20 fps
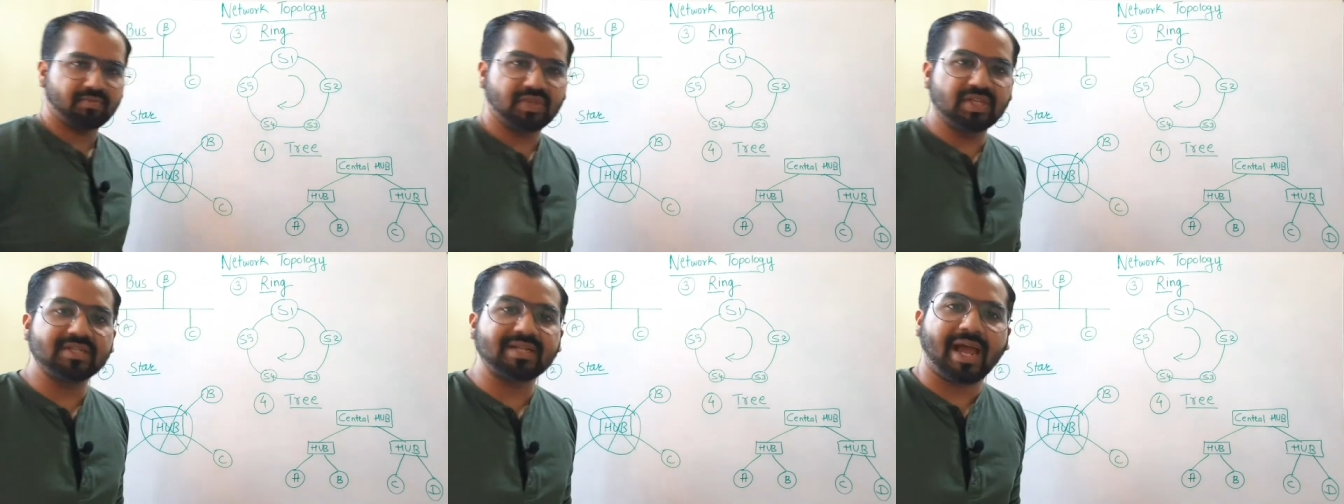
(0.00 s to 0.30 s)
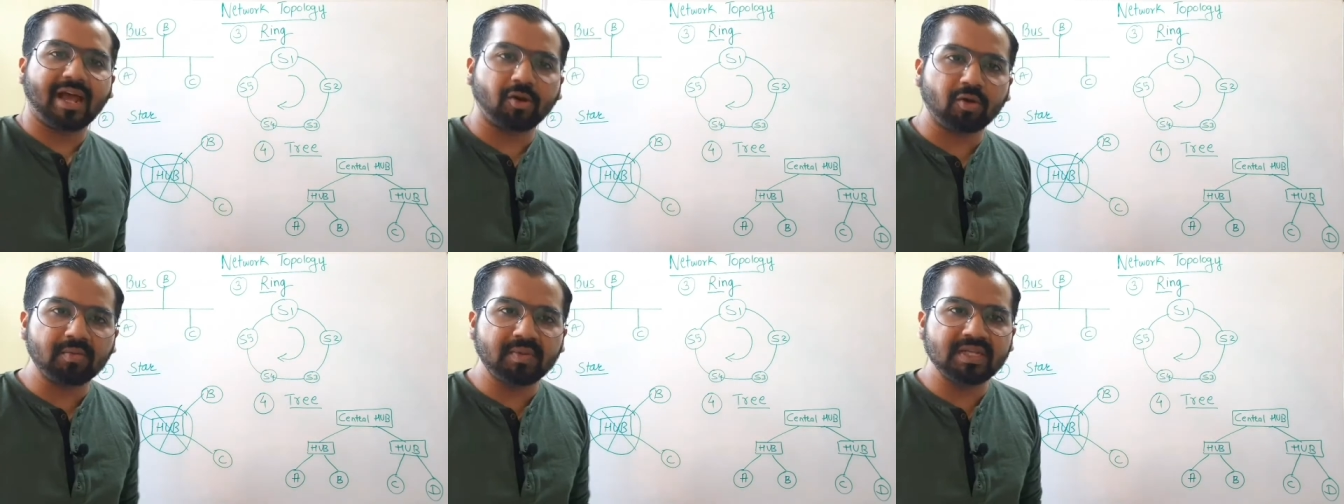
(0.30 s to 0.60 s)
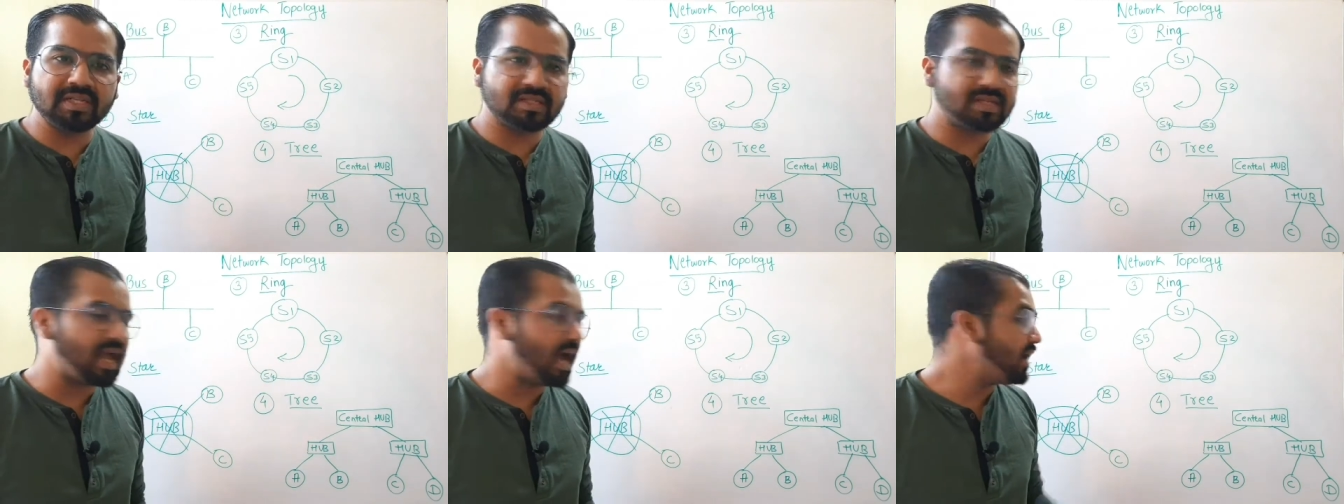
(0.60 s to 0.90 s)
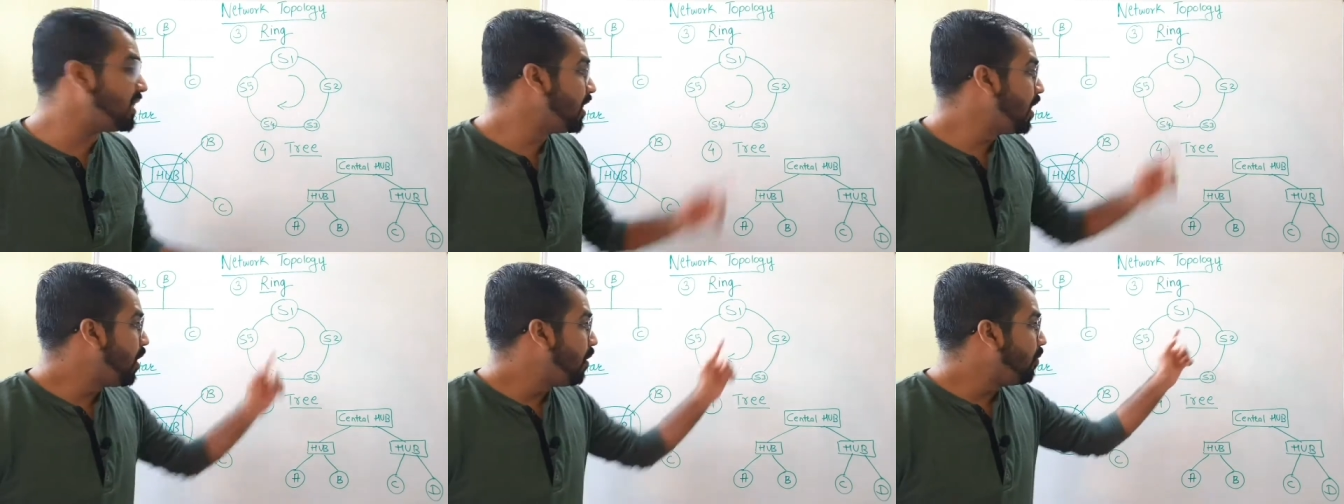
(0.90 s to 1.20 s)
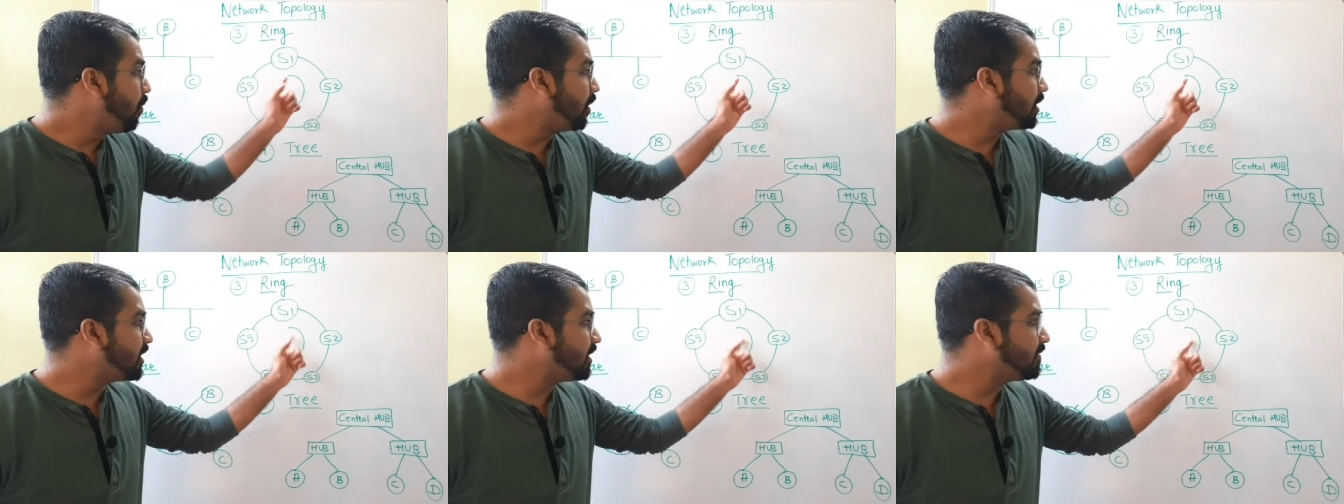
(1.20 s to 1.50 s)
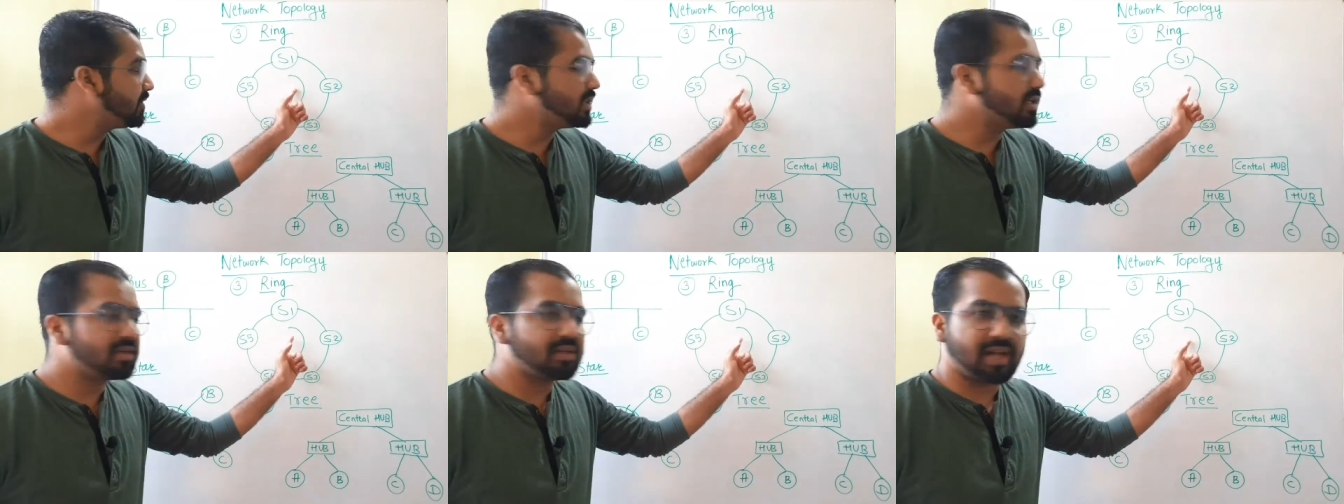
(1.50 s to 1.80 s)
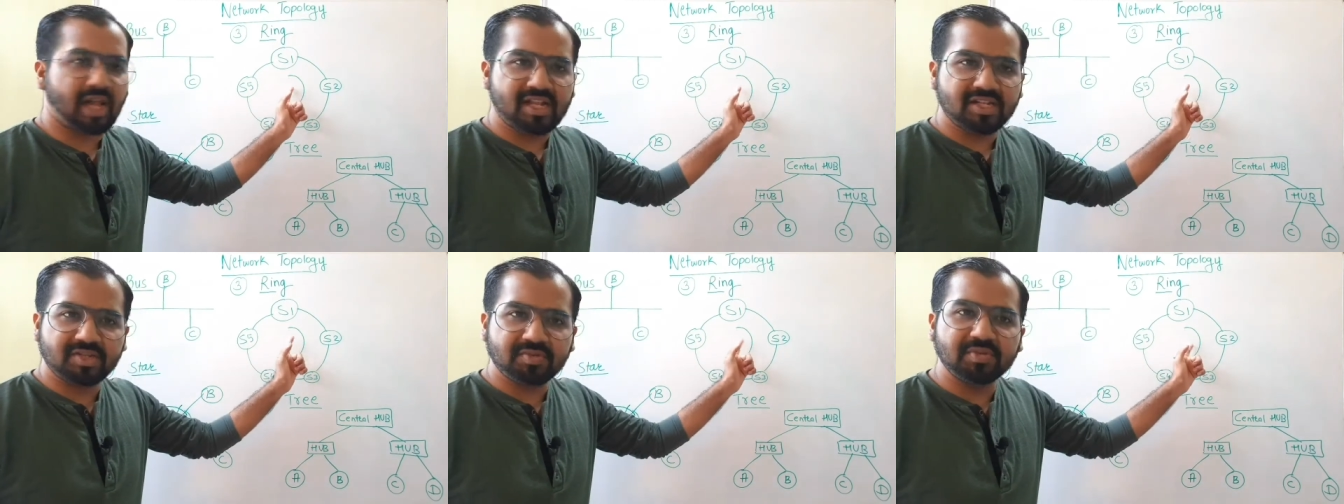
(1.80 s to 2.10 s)
This arrow means that whatever the
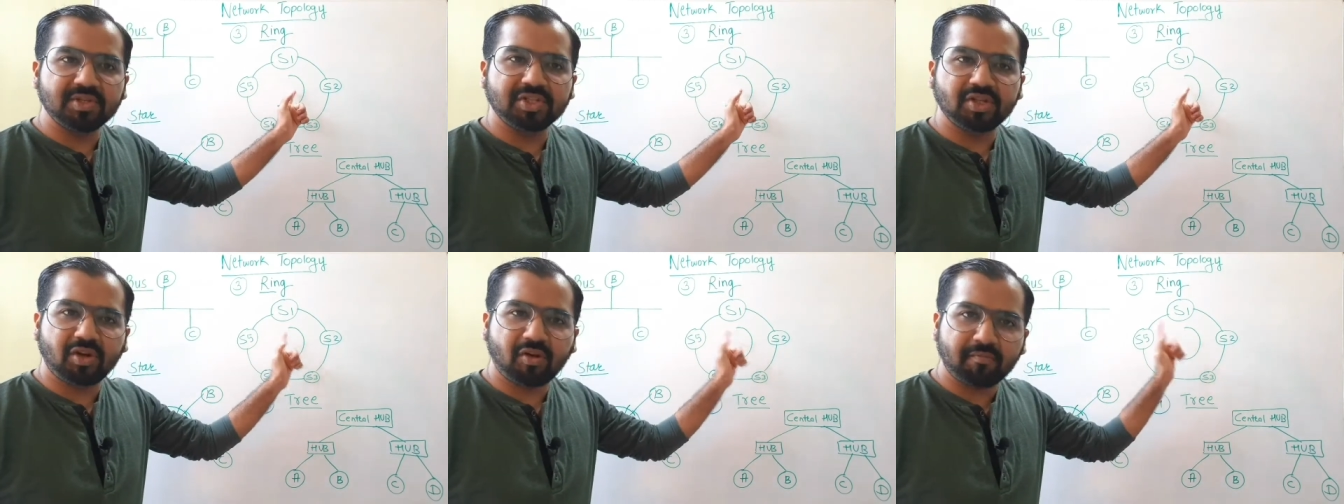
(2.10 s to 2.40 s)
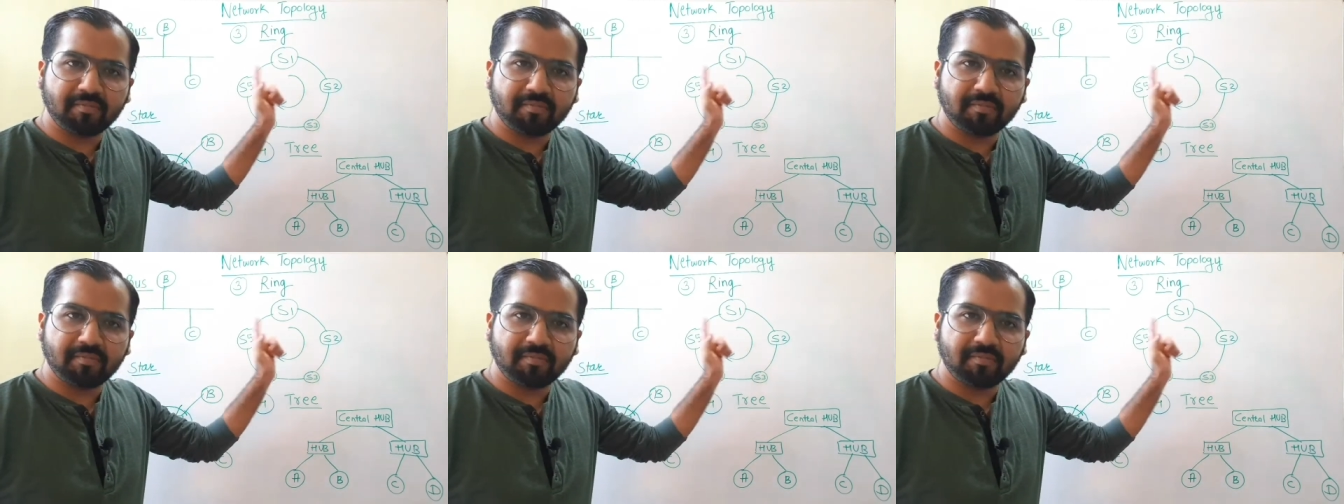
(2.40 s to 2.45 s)
transmission